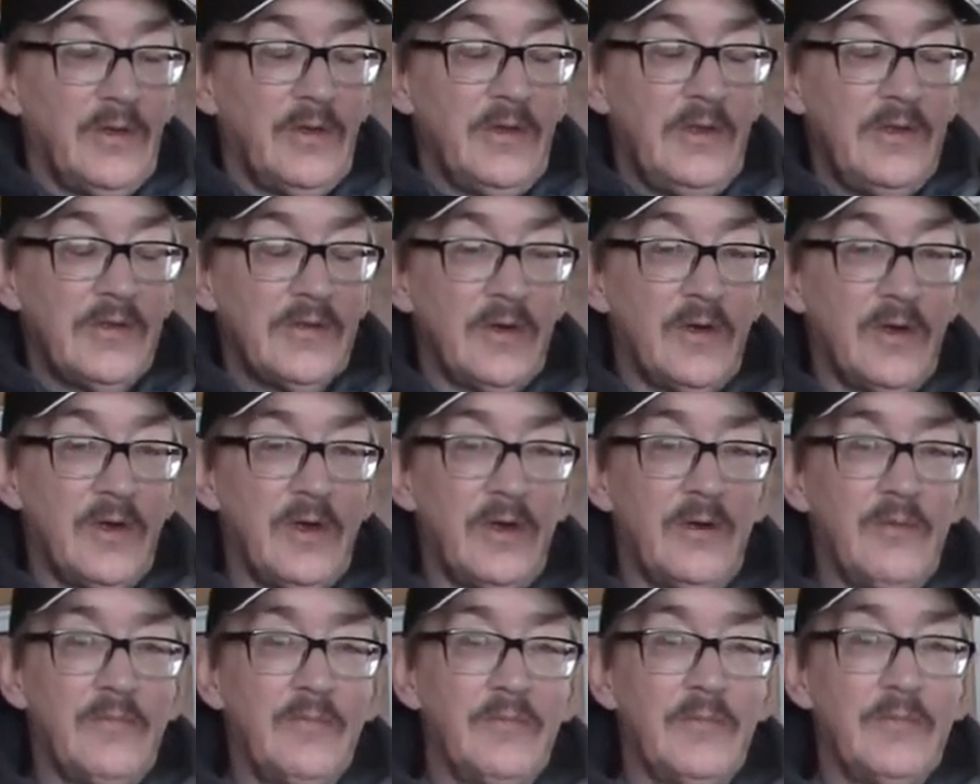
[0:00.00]
These
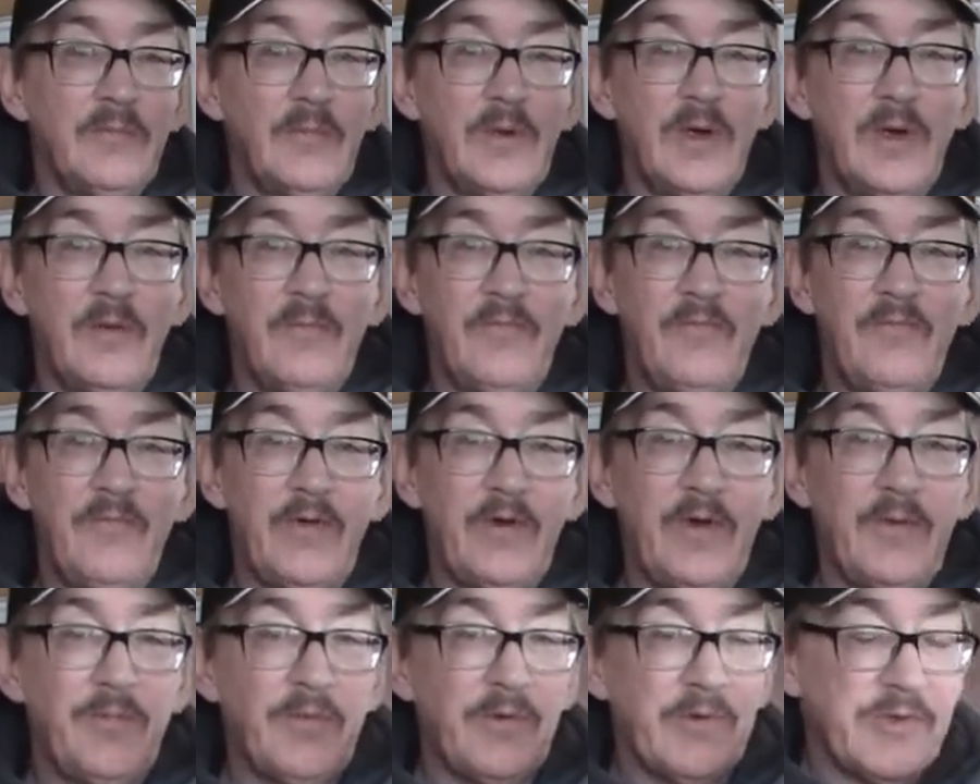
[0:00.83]
are
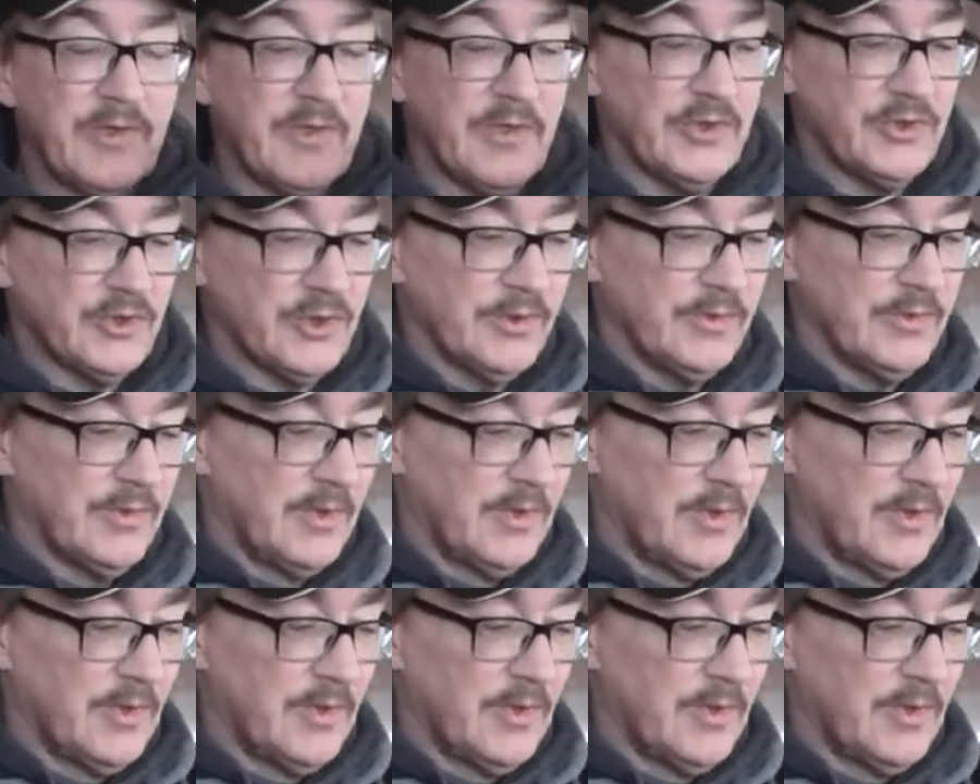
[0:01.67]
very precision,